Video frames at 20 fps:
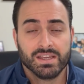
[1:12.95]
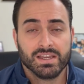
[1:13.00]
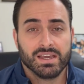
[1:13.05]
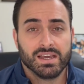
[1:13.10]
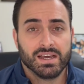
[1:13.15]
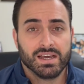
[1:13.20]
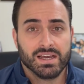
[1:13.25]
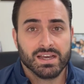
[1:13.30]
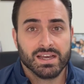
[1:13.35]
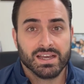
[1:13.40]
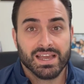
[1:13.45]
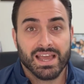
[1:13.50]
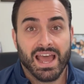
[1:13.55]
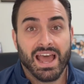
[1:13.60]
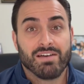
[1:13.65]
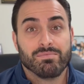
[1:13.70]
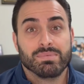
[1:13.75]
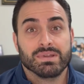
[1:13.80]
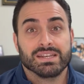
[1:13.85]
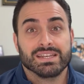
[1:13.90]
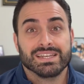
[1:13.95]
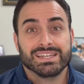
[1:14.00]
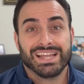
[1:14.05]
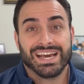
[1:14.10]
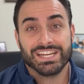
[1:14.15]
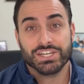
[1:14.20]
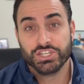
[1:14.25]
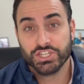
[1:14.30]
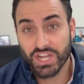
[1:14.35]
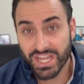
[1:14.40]
have been
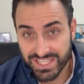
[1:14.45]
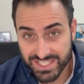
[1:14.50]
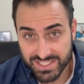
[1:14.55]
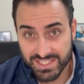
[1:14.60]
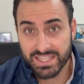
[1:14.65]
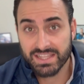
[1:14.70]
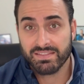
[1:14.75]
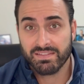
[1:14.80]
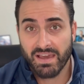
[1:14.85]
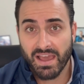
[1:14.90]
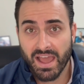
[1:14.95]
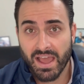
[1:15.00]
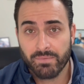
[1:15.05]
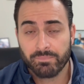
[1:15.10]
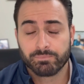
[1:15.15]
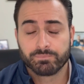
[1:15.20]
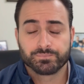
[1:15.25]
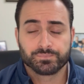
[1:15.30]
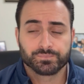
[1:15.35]
digesting that,